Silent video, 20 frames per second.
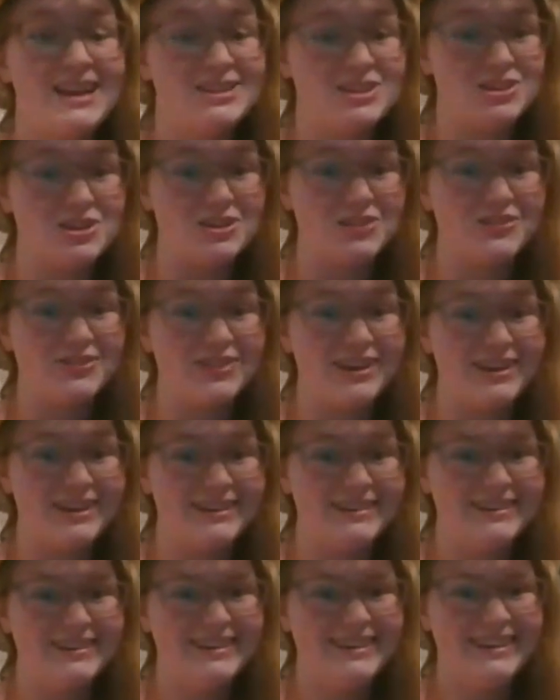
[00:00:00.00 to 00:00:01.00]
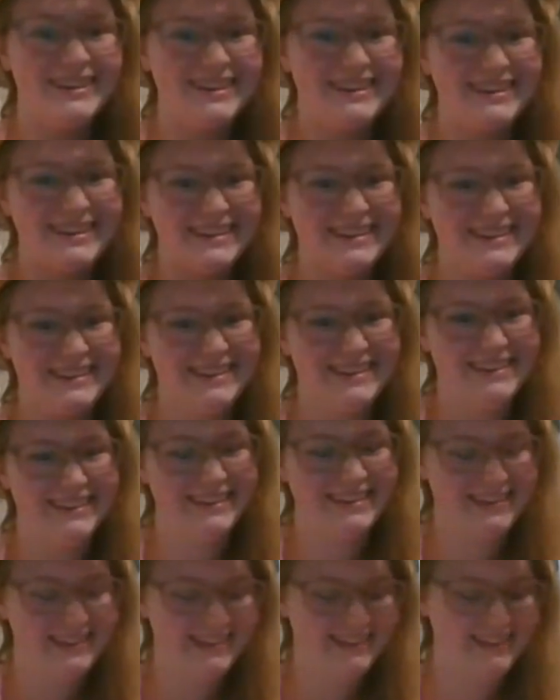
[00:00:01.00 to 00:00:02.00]
It's a Nerf gun.
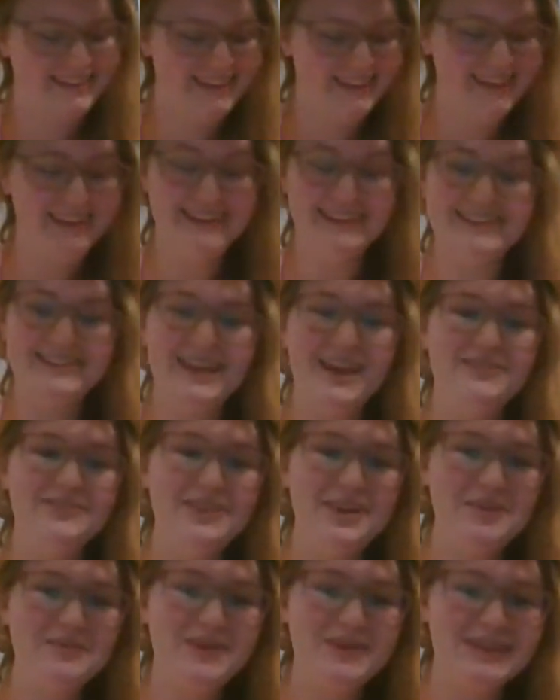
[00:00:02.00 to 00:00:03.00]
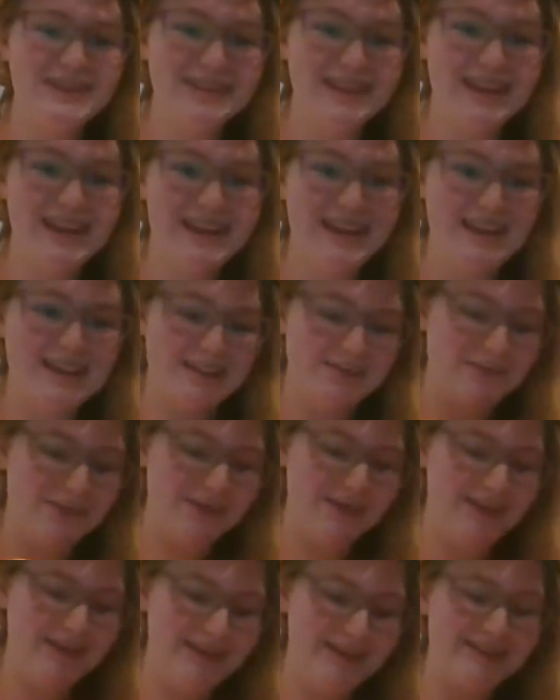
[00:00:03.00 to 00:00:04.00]
It's not very miscellaneous,
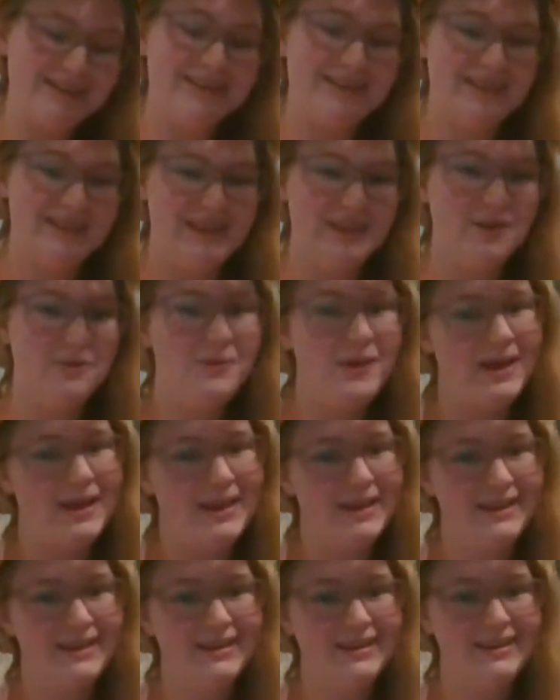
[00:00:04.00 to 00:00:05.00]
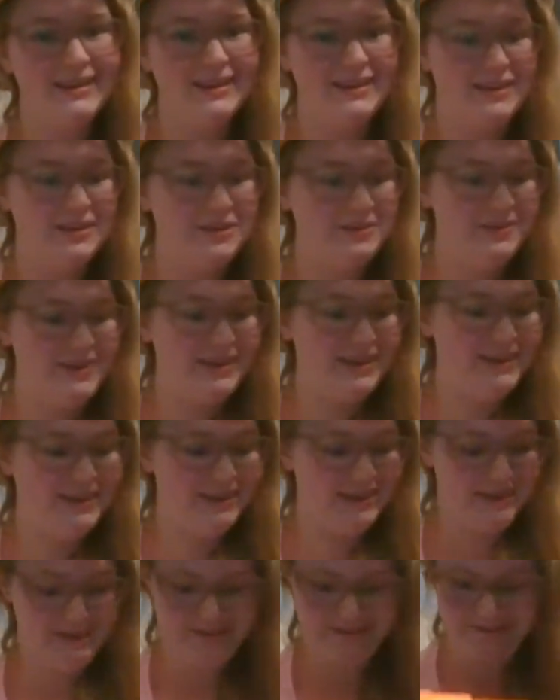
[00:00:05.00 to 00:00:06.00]
but it is, in a way,
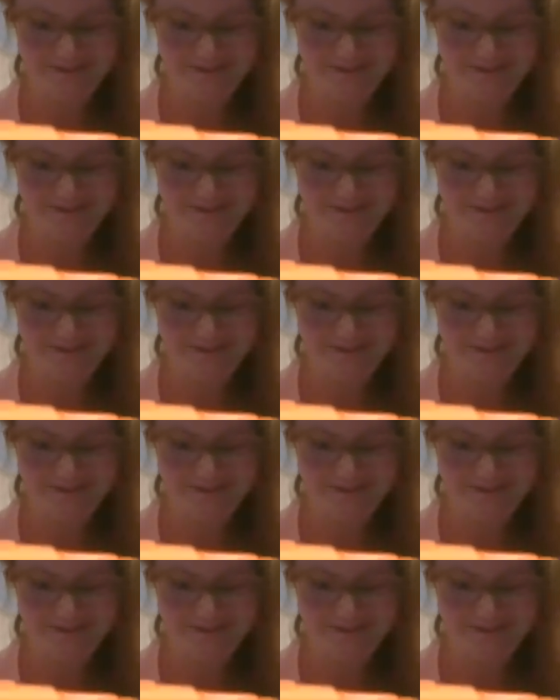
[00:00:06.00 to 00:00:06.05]
unique,